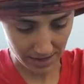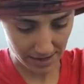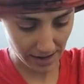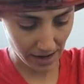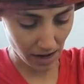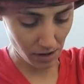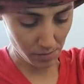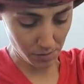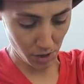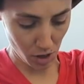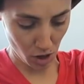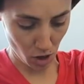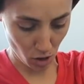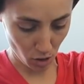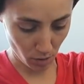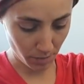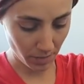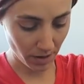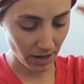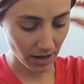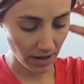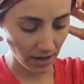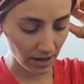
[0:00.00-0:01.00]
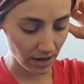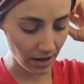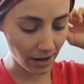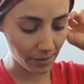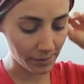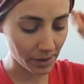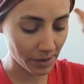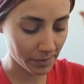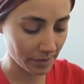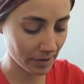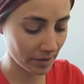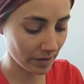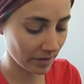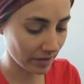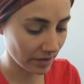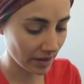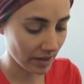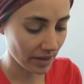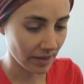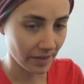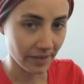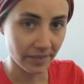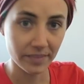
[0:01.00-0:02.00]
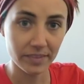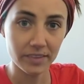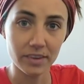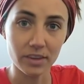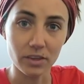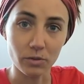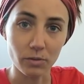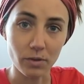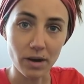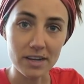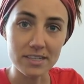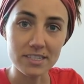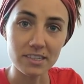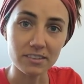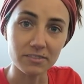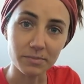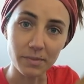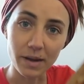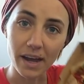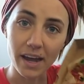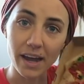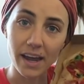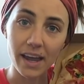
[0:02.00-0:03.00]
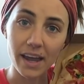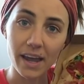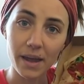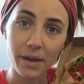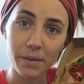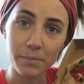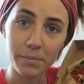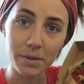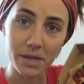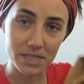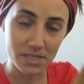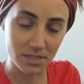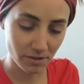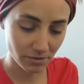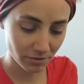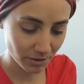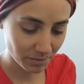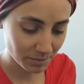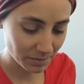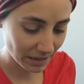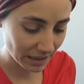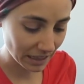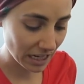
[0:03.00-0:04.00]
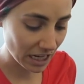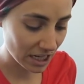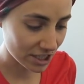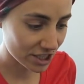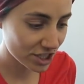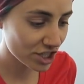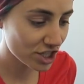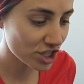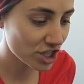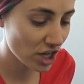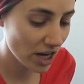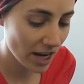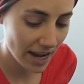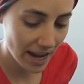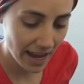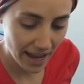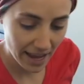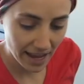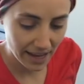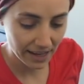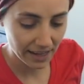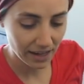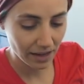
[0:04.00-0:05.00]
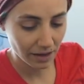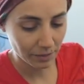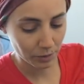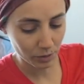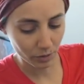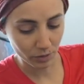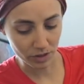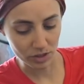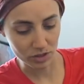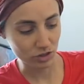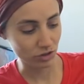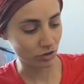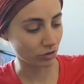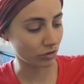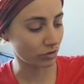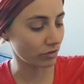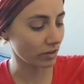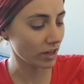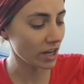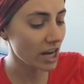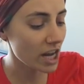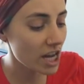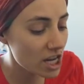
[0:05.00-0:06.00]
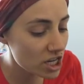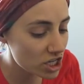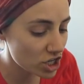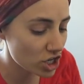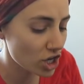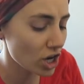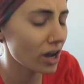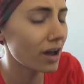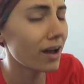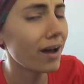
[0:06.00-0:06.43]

Now I'm home. I'm eating the rest of my pizza from lunch and I'm going to finish